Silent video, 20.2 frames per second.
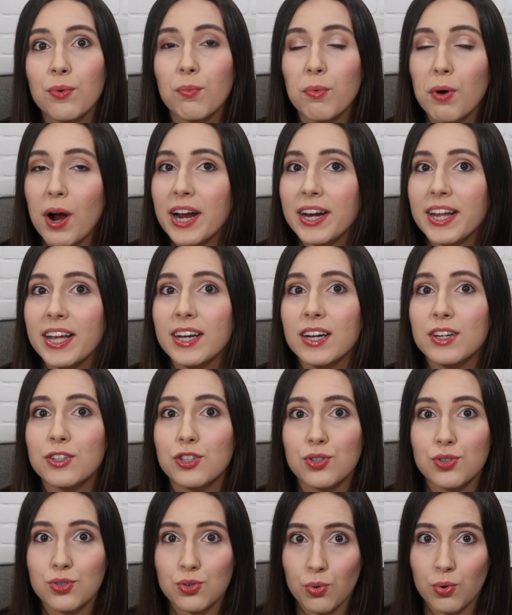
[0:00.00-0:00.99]
writing a
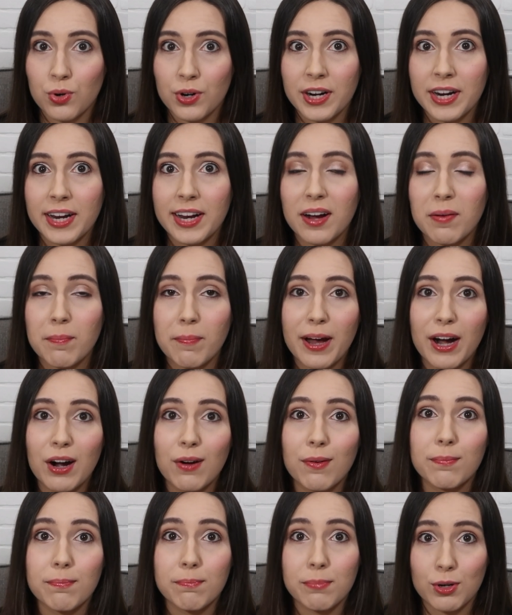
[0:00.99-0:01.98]
story
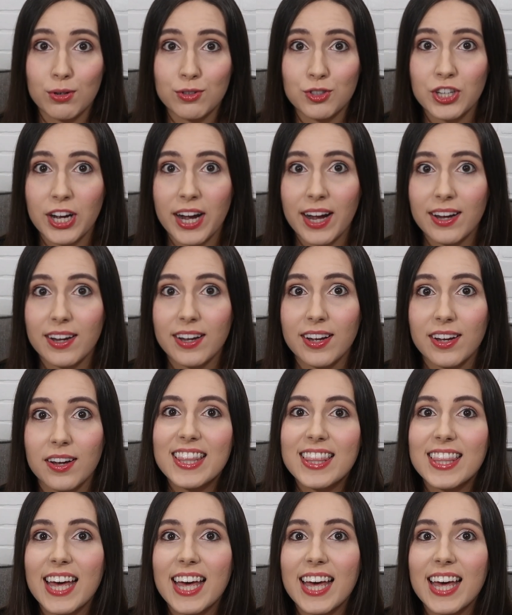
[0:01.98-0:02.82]
about BoJack.